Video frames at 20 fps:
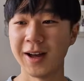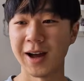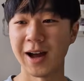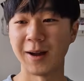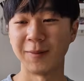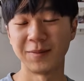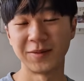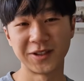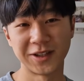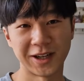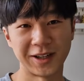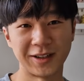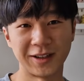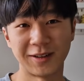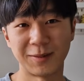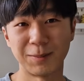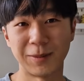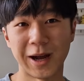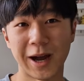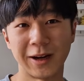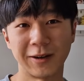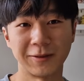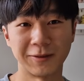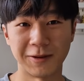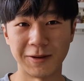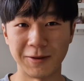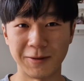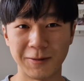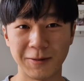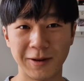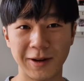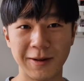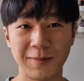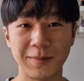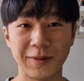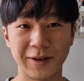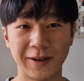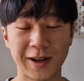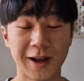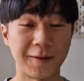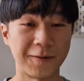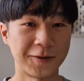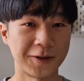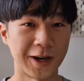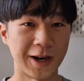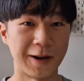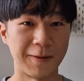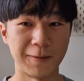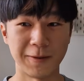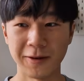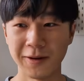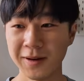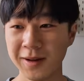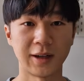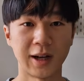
I'm jealous, I don't own one, but I've tried one.